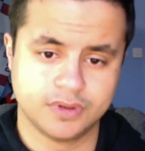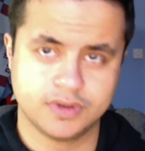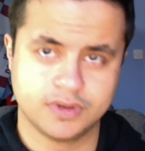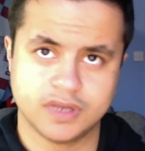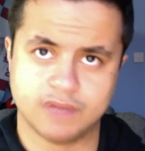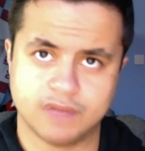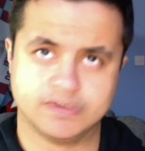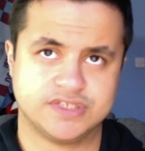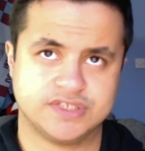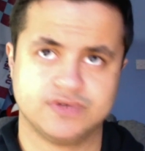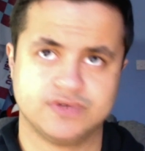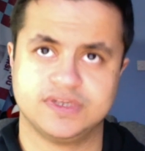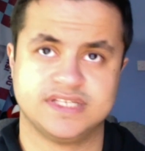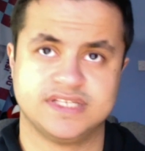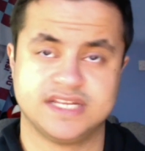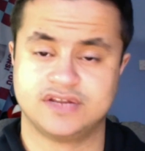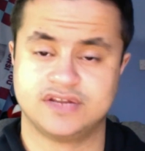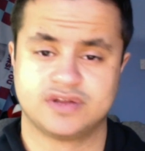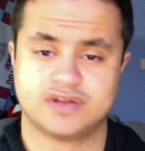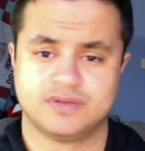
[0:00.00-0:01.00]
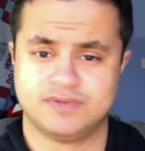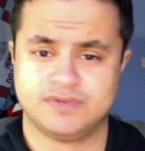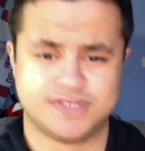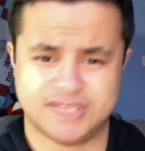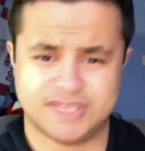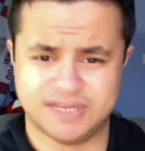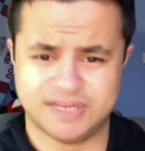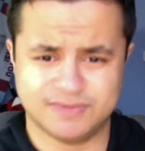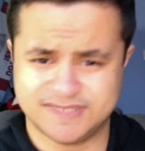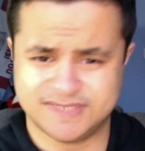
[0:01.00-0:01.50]
And we saw this we've
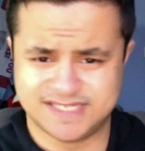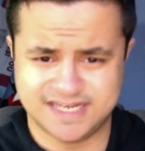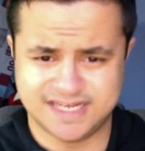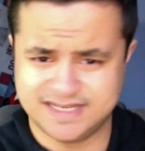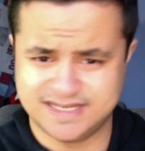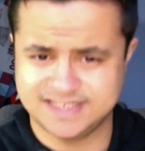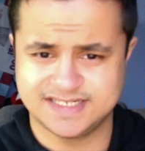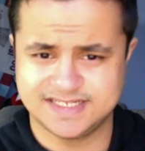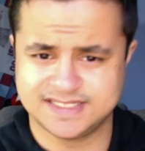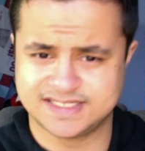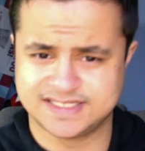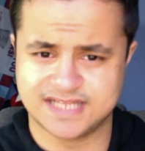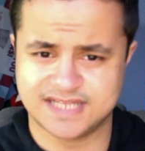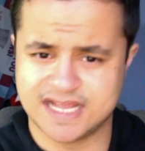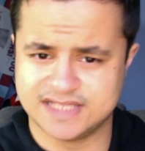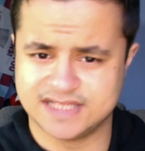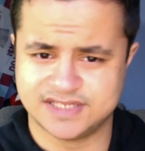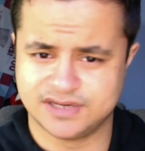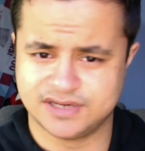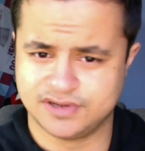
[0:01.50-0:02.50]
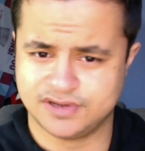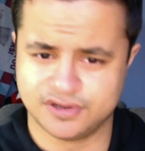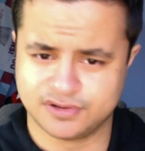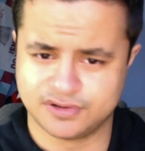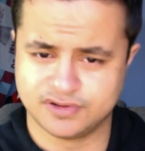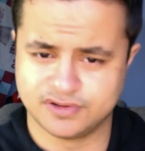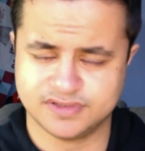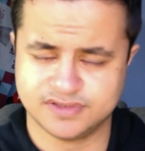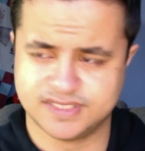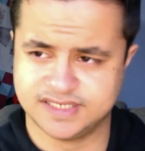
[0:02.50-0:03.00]
seen this since the Antonio
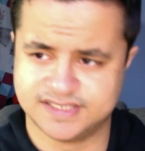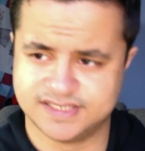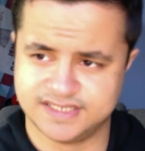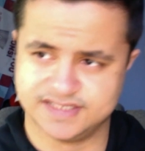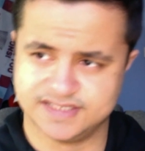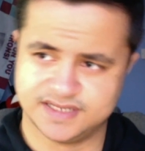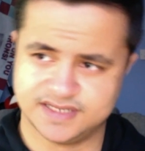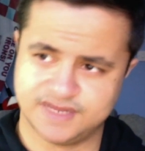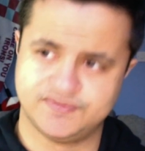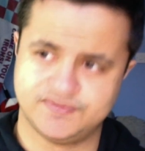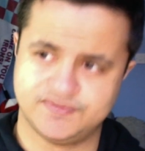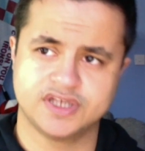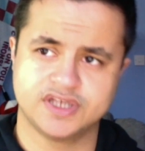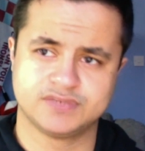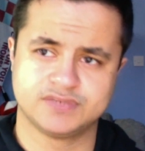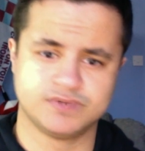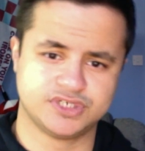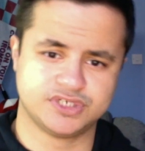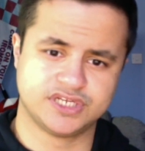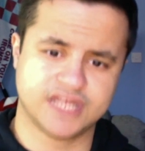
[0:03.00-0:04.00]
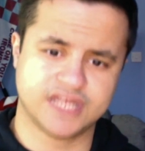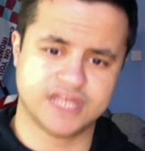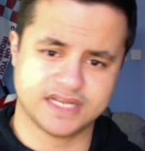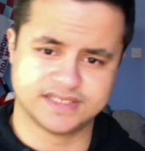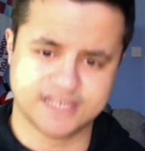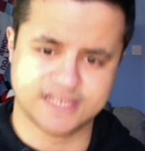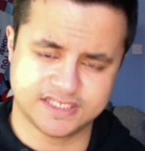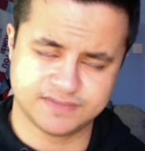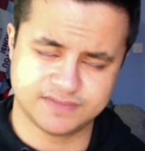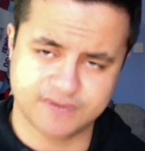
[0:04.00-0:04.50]
Conte season. If you guys watched the
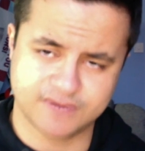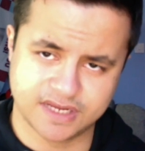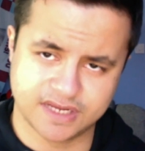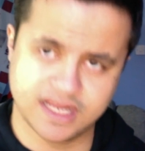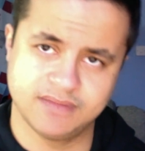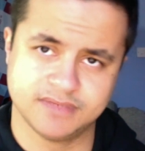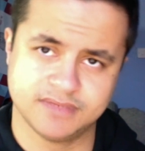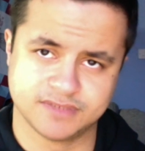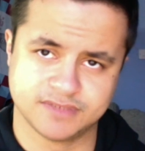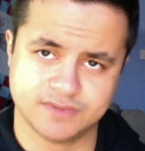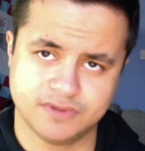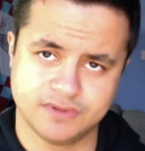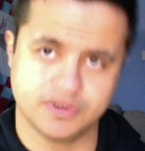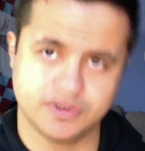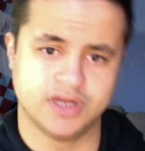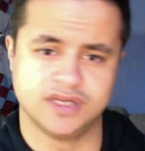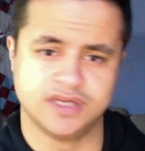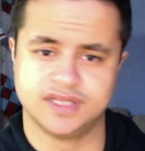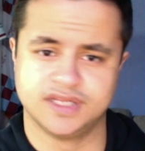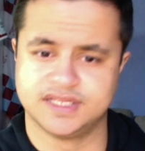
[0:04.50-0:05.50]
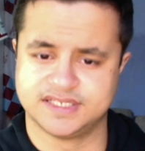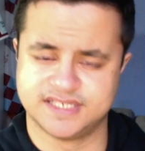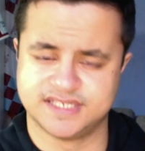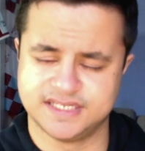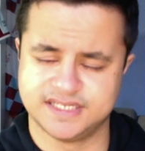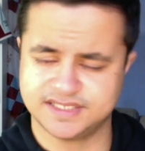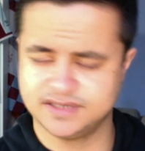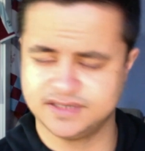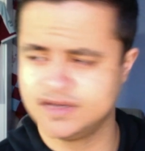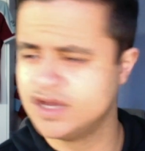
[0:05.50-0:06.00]
Galatasaray game as well earlier this
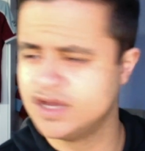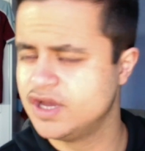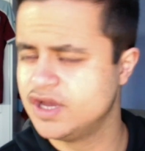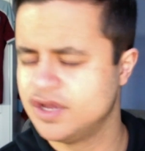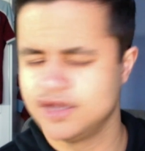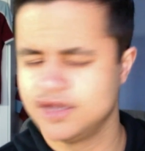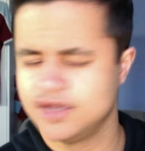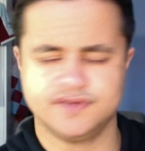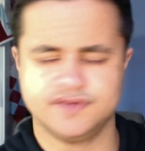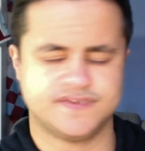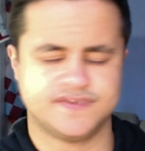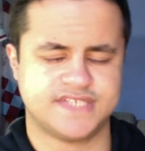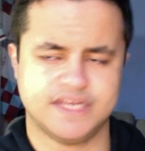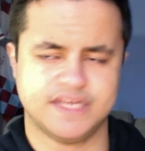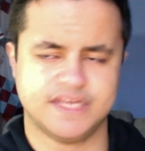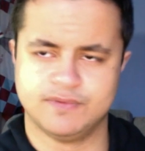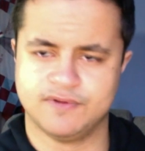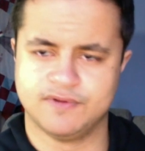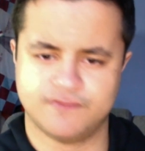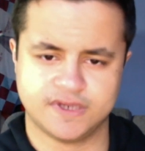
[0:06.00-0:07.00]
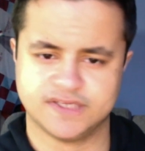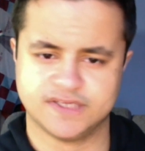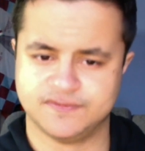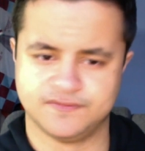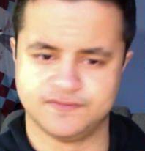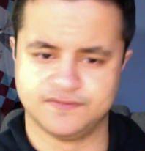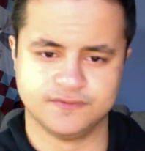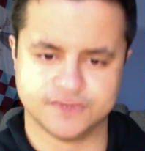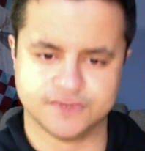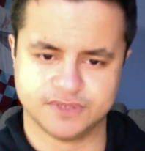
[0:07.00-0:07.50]
season, you see what Fraser
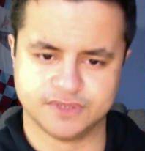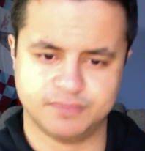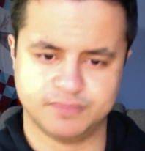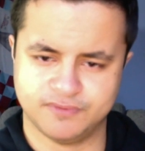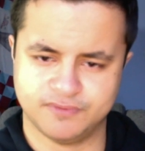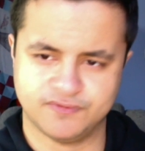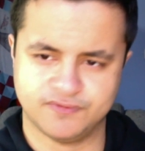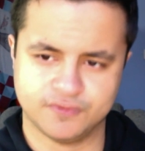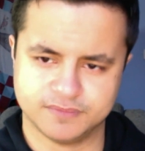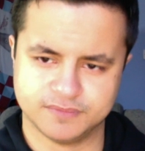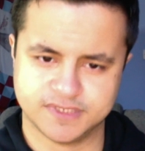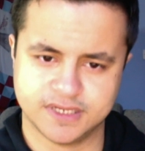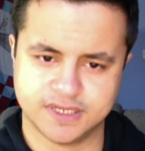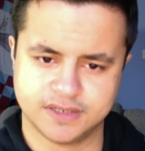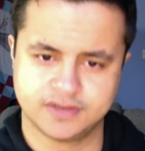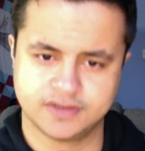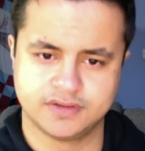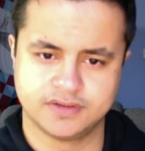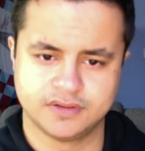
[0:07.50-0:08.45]
Forster performs like.